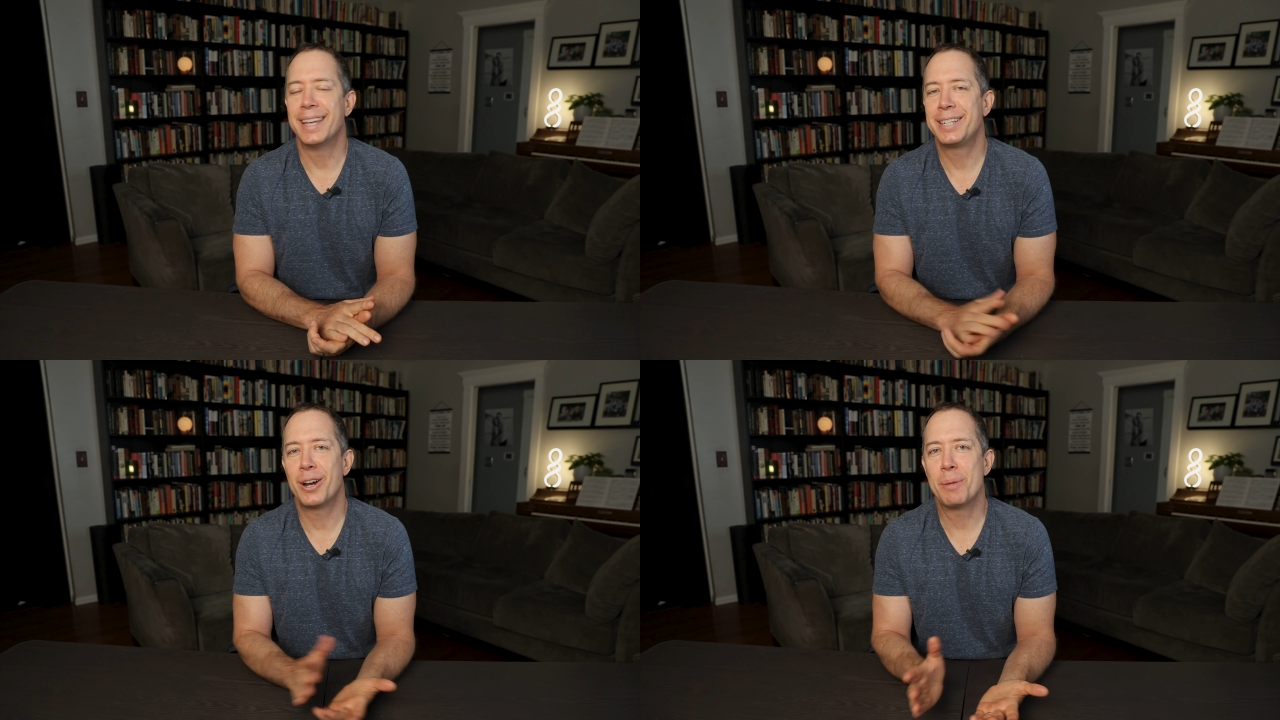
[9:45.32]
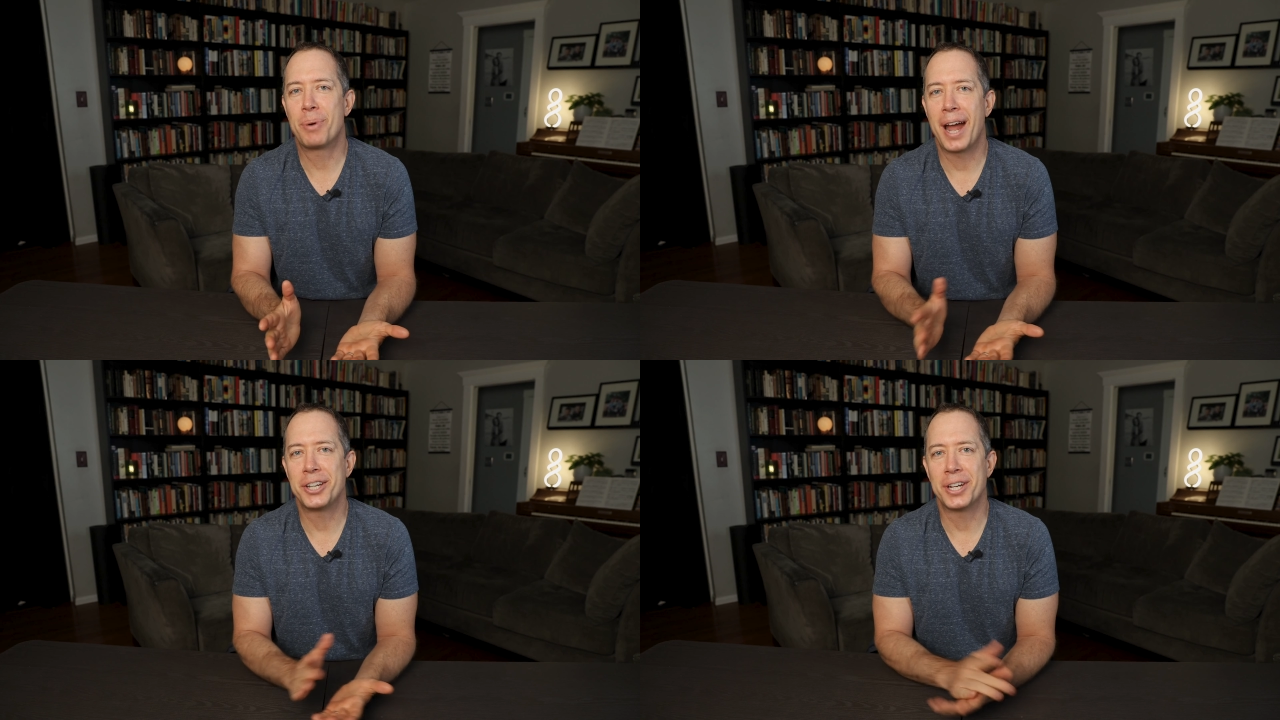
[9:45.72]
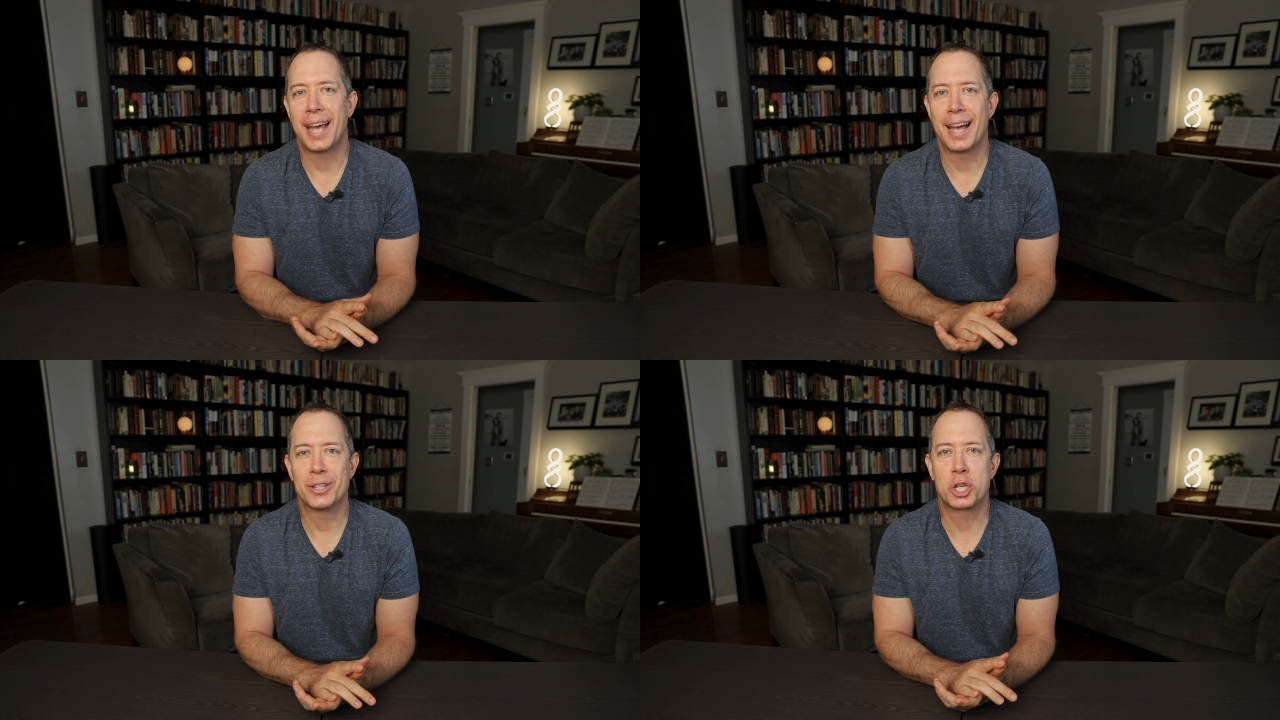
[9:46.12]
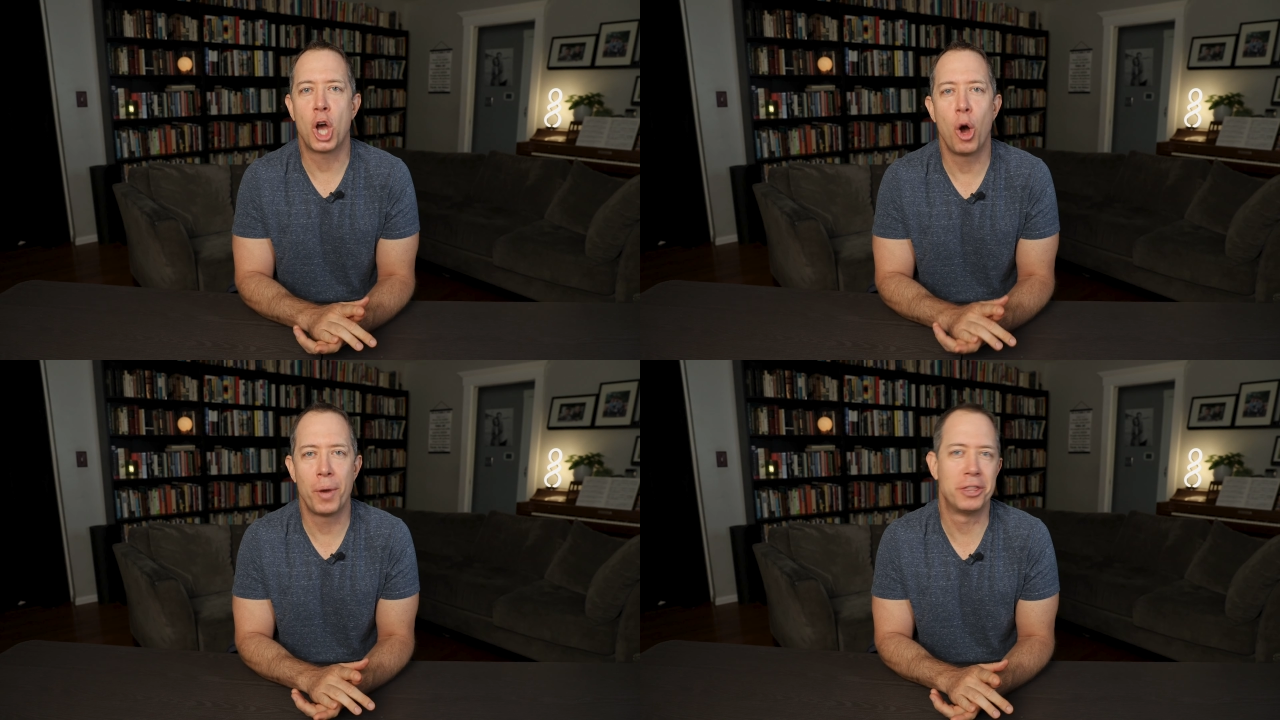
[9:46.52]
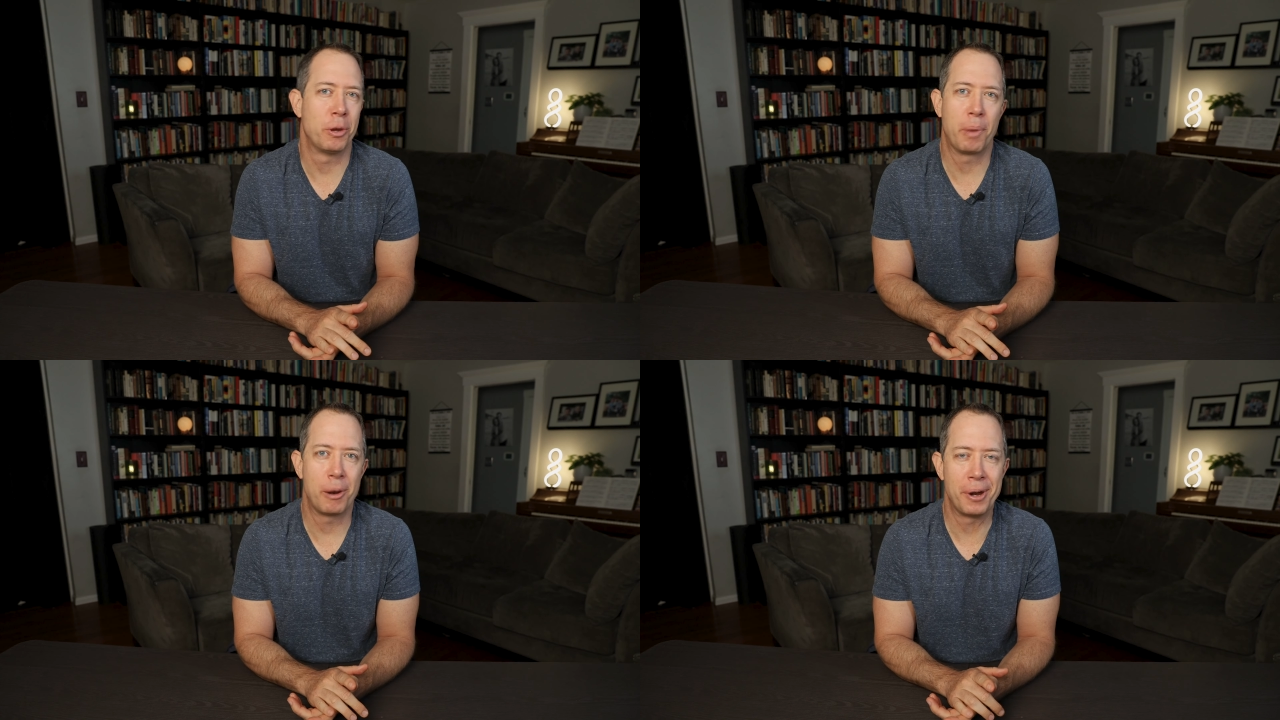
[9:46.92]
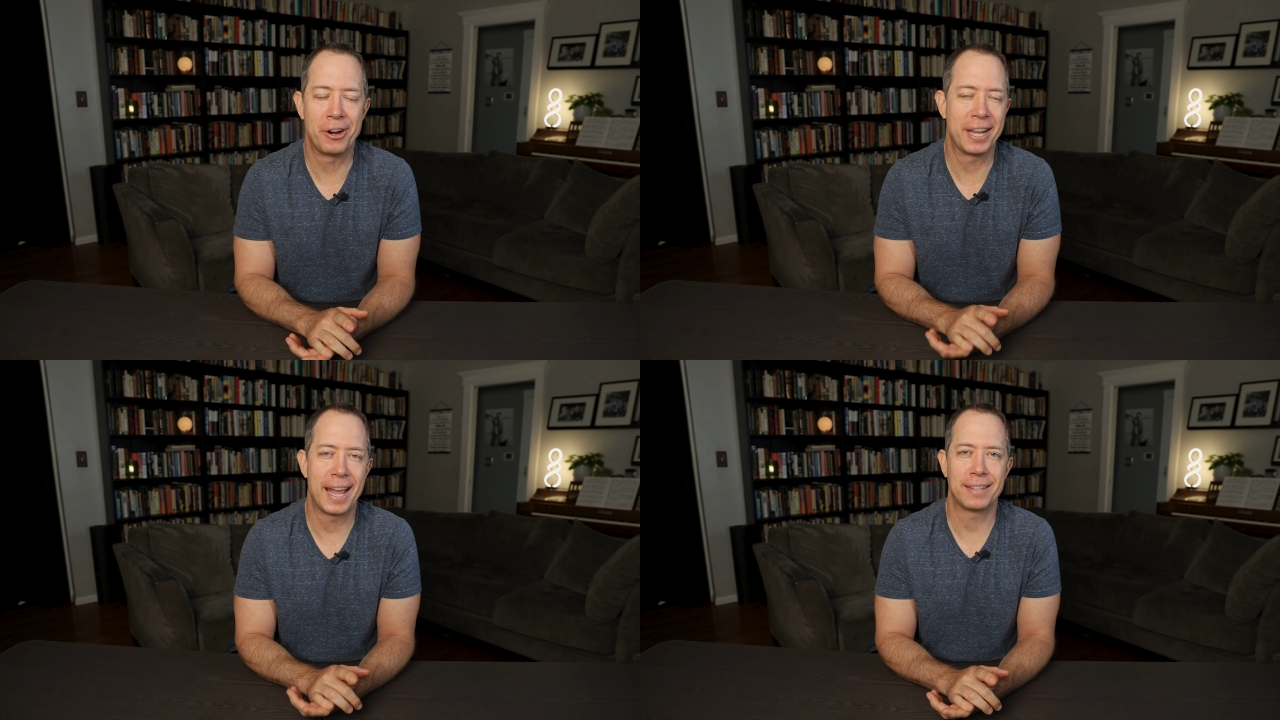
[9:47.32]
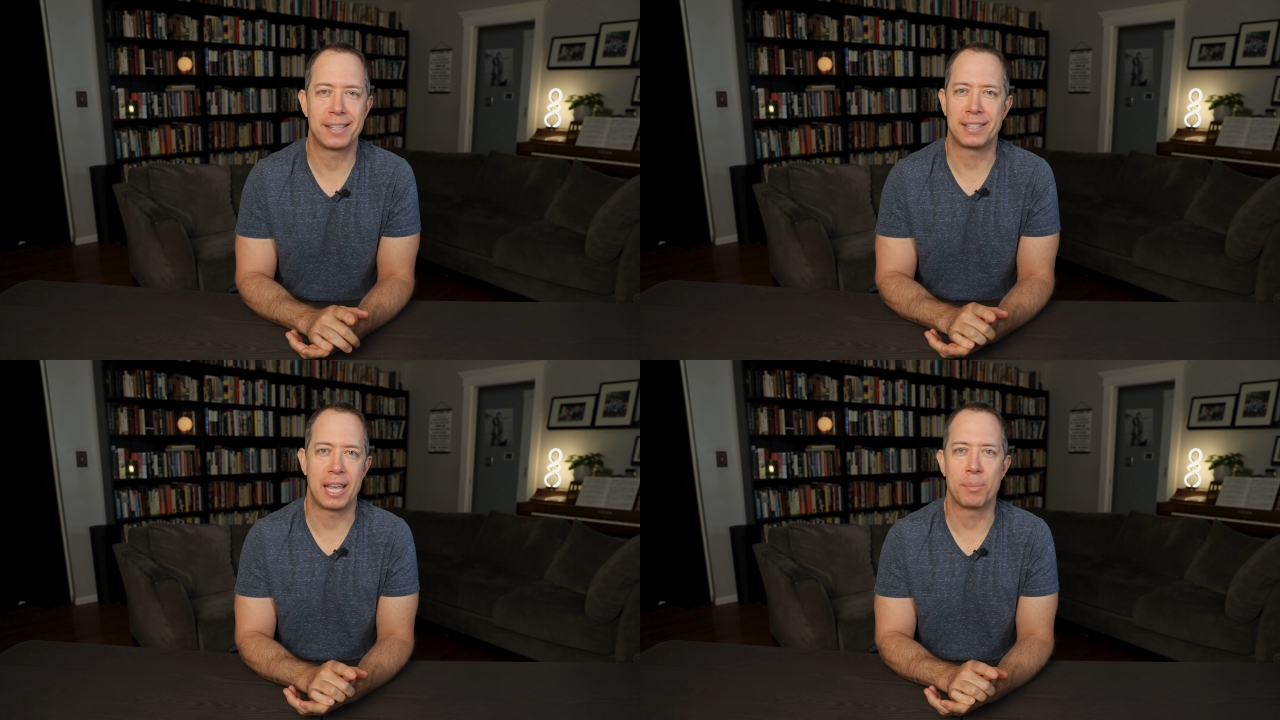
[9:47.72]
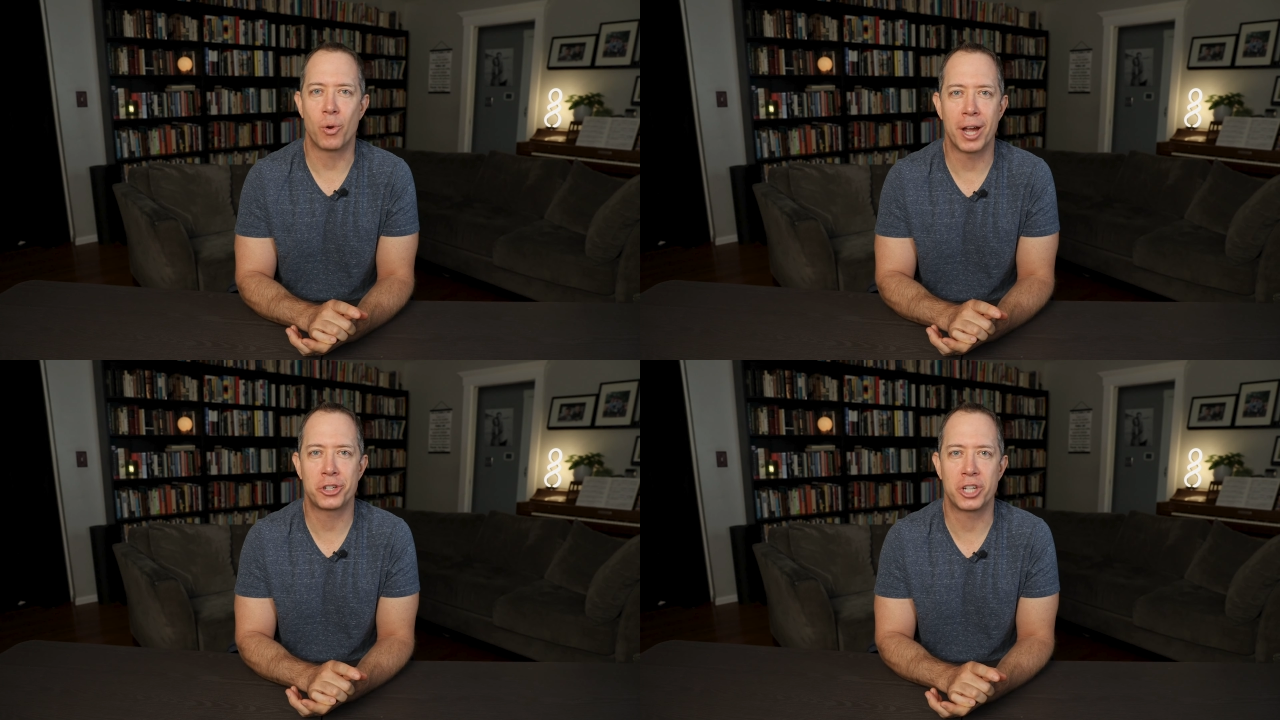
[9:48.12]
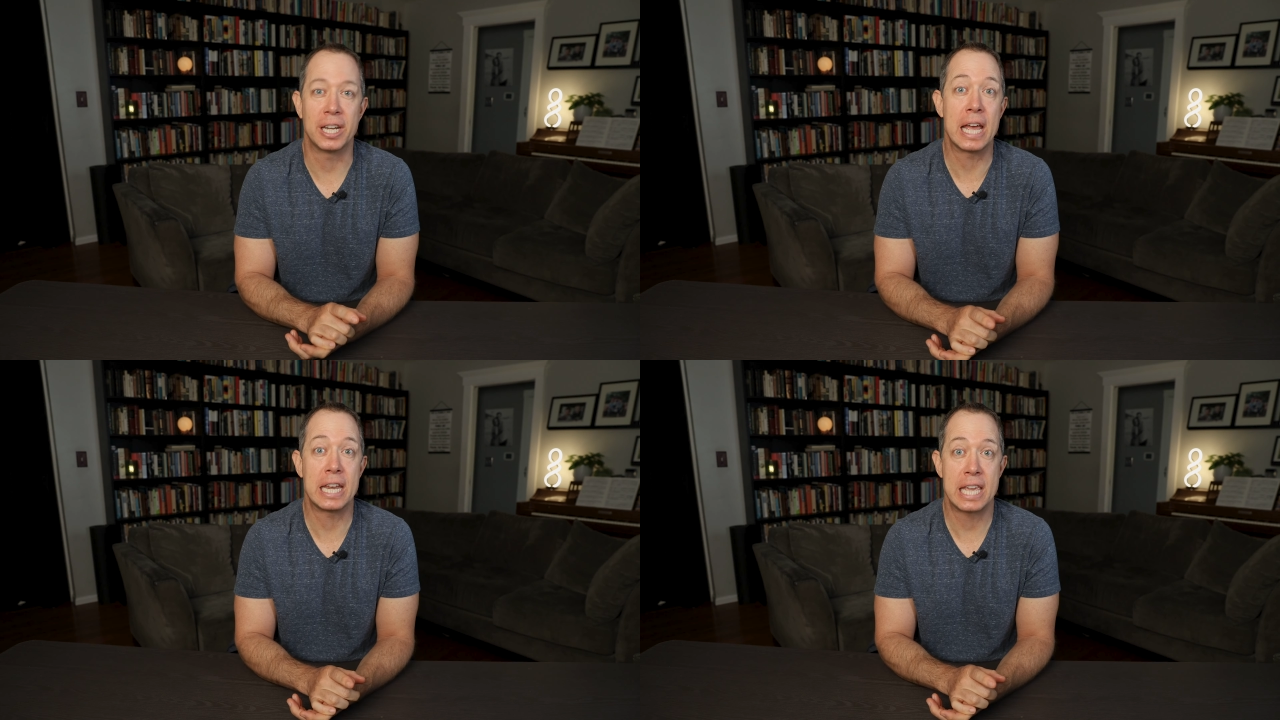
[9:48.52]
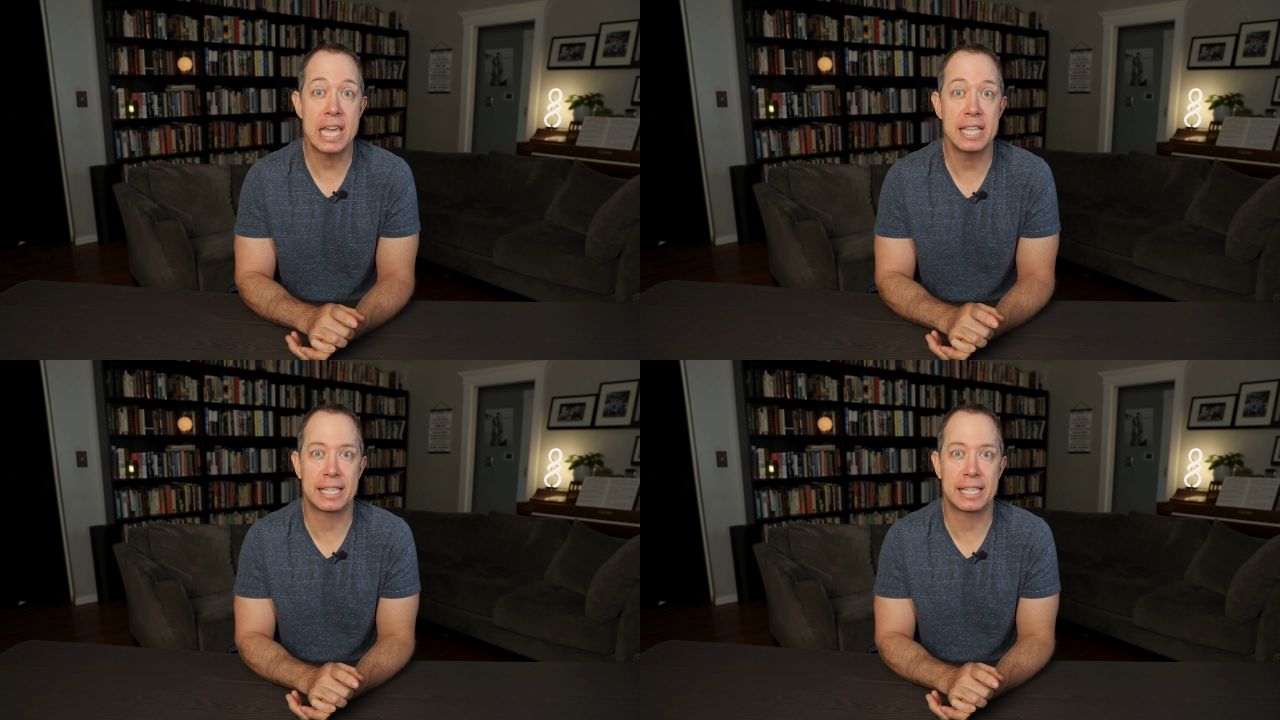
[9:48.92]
And then Terry Pratchett has Cohen the Barbarian ask the same question, and he